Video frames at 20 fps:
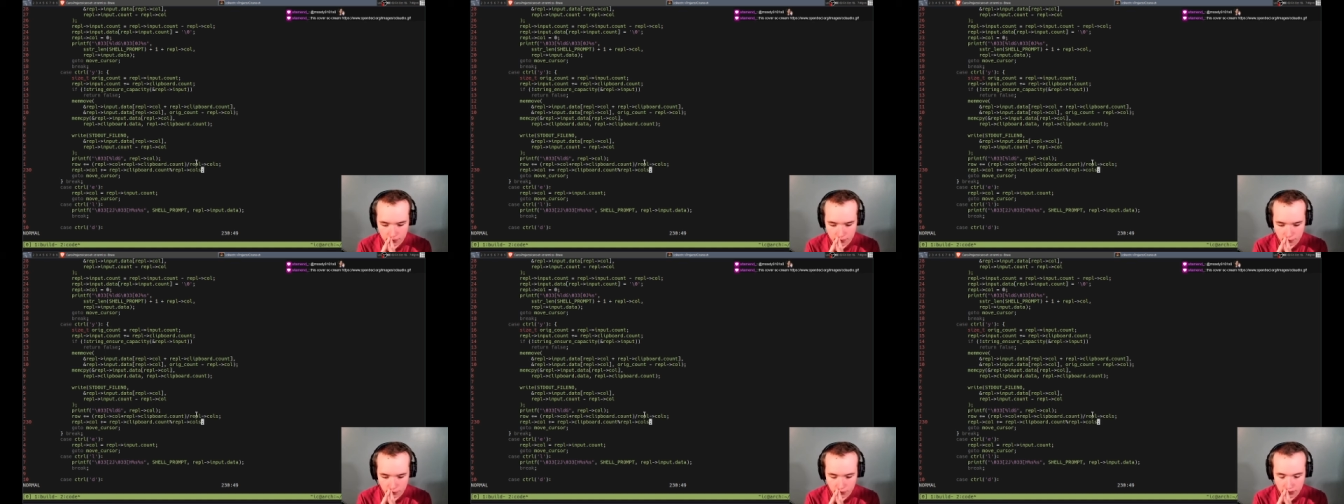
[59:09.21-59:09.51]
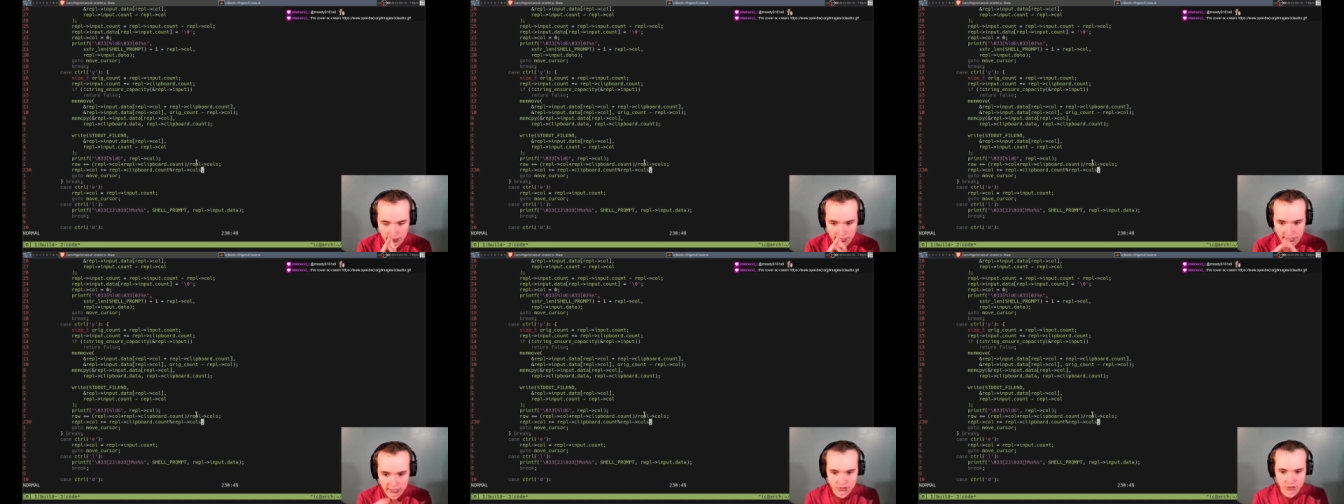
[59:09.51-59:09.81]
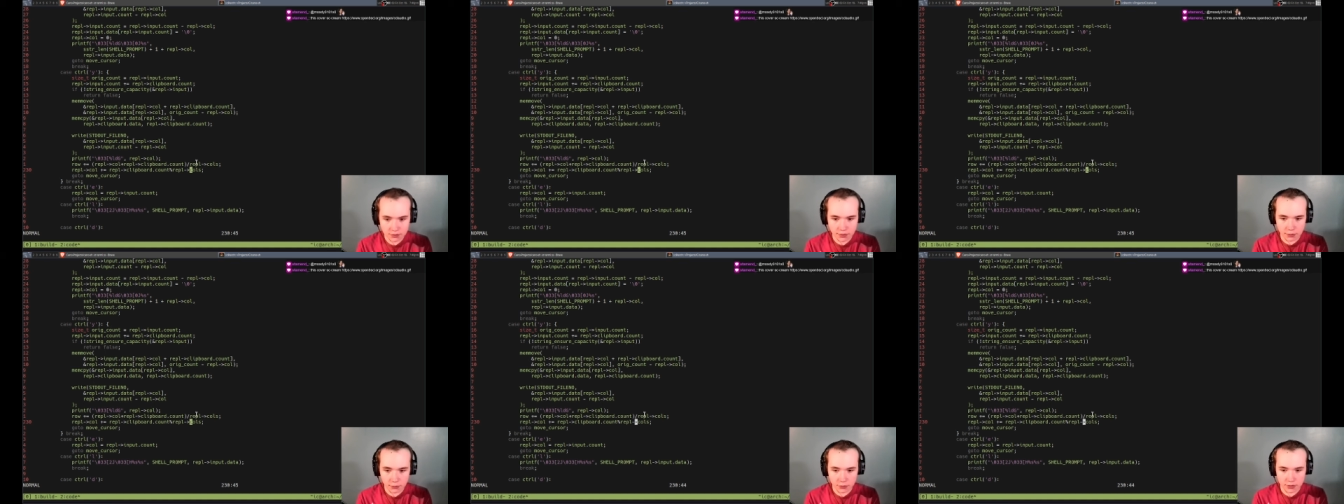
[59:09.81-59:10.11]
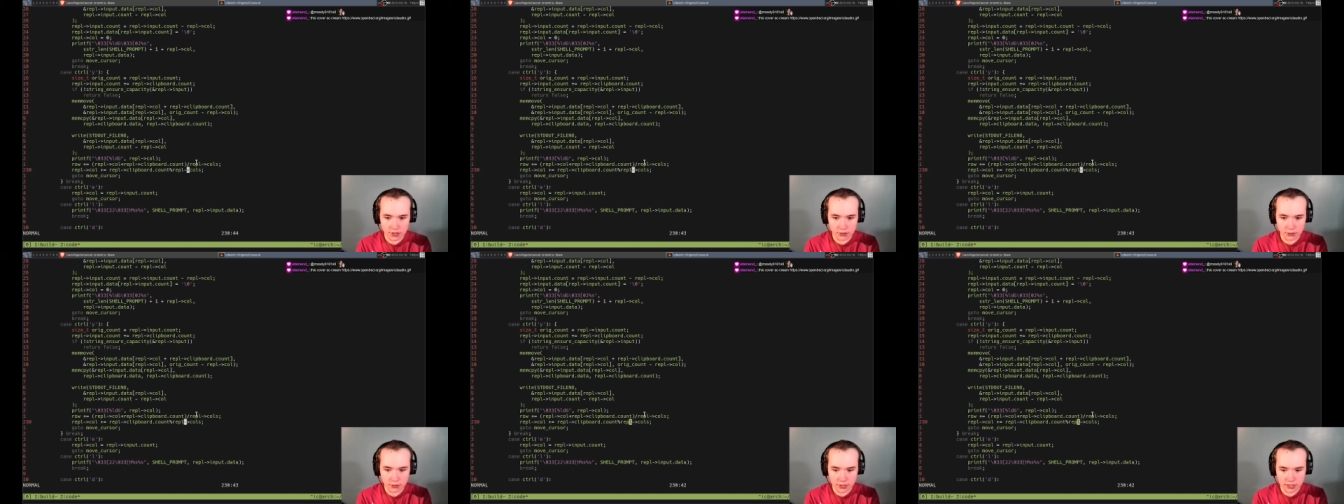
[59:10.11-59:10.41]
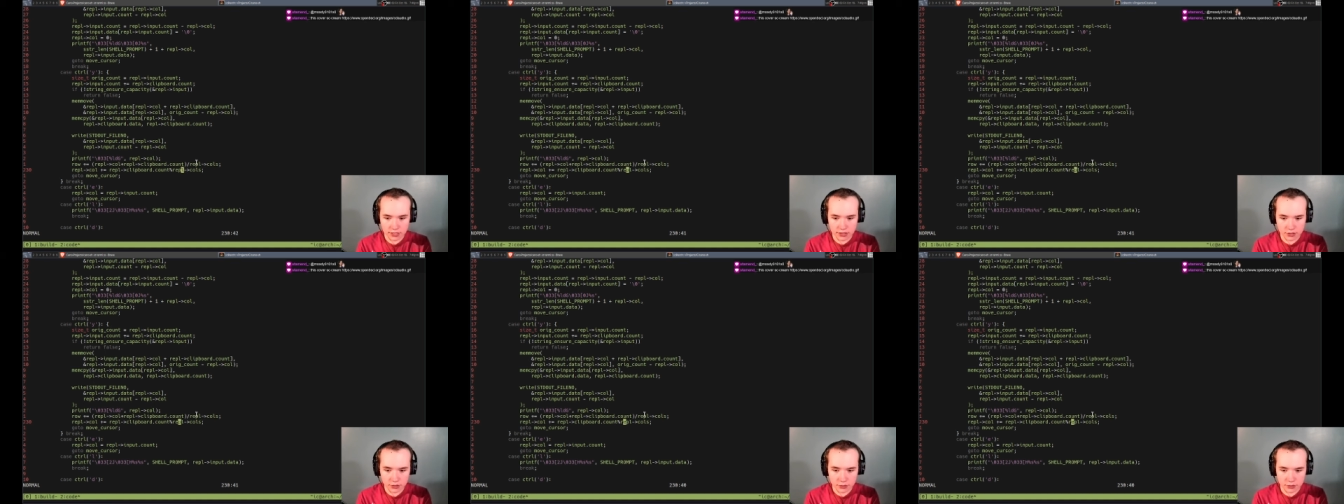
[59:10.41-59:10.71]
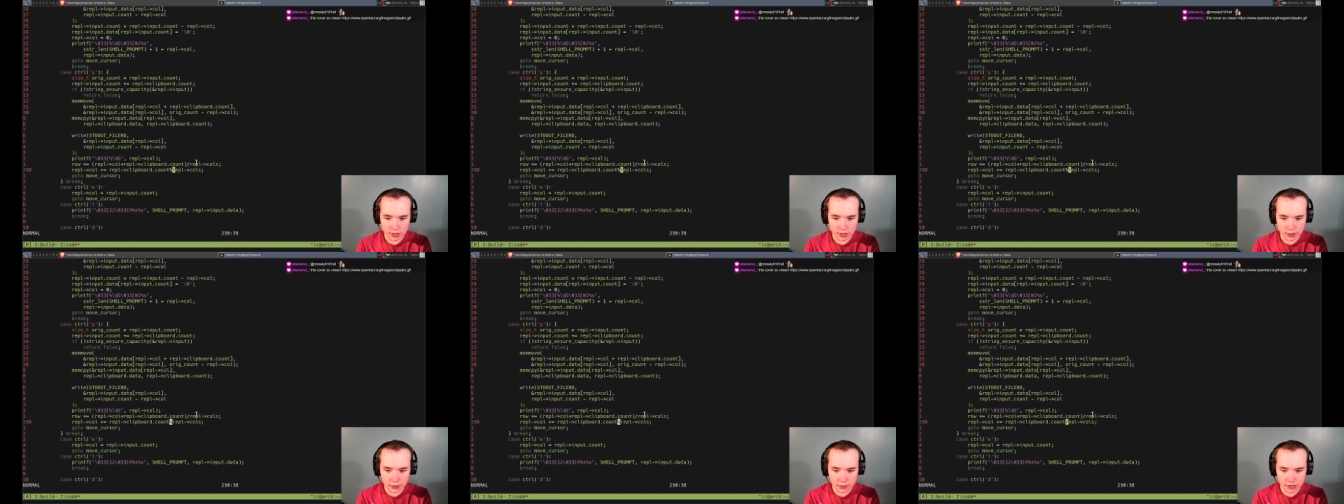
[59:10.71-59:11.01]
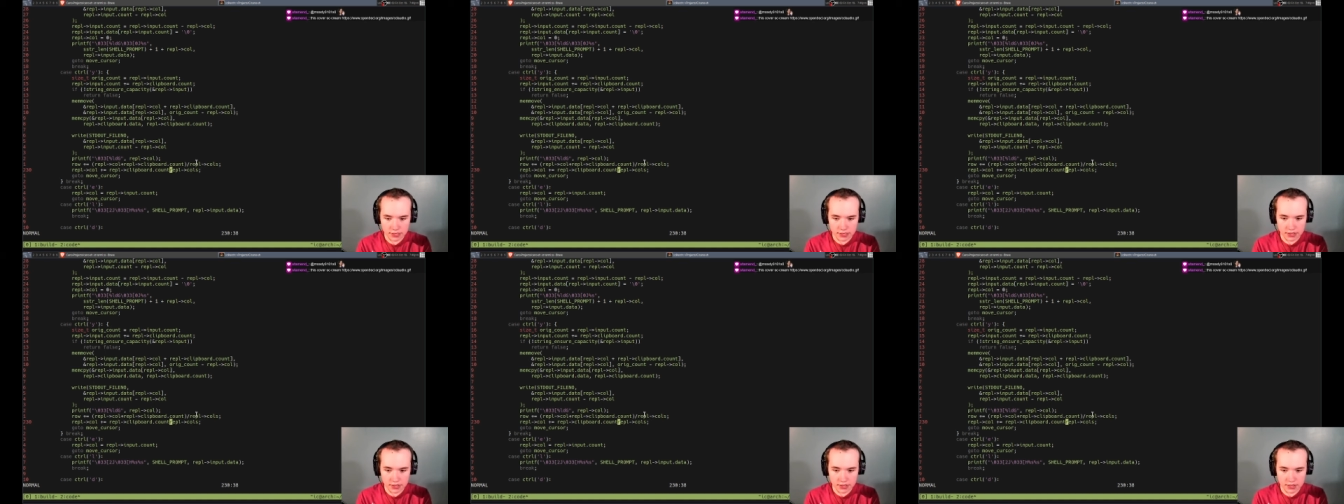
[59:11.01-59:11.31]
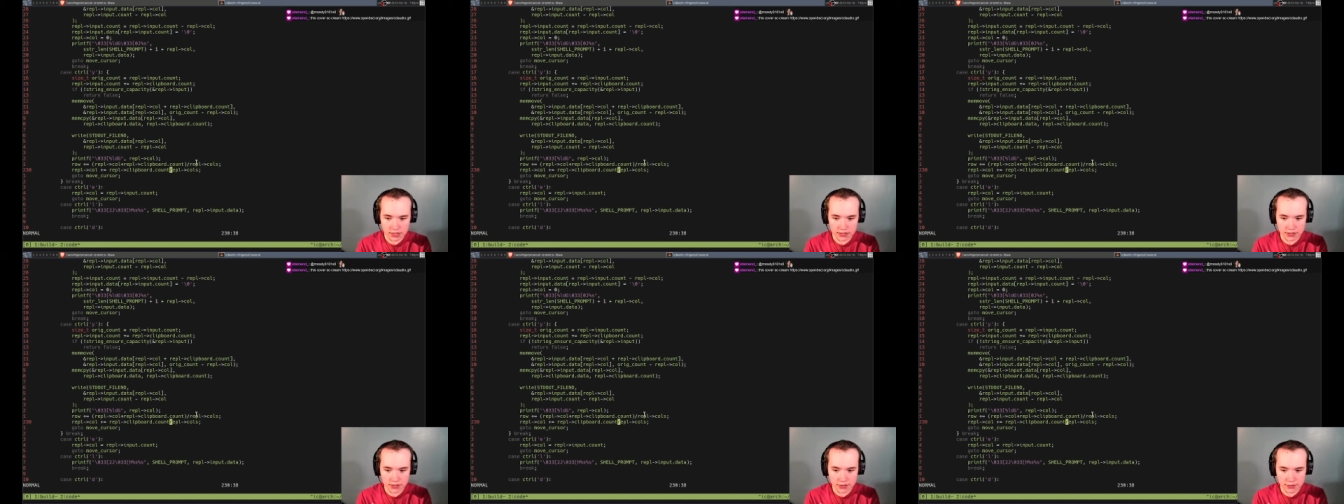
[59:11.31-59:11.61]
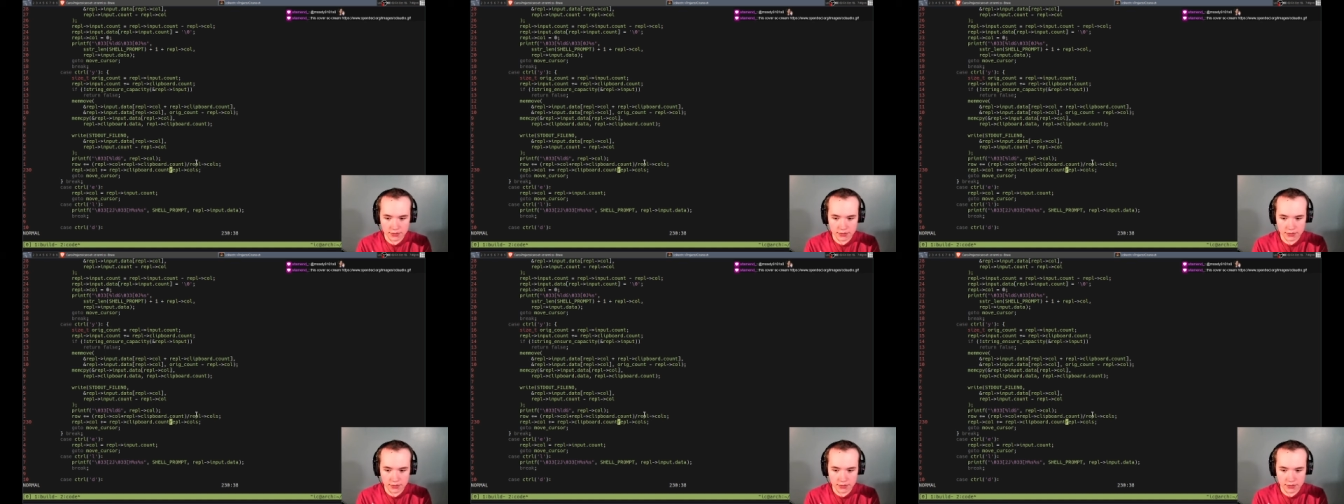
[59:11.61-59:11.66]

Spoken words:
well, actually, maybe we don't need to do that because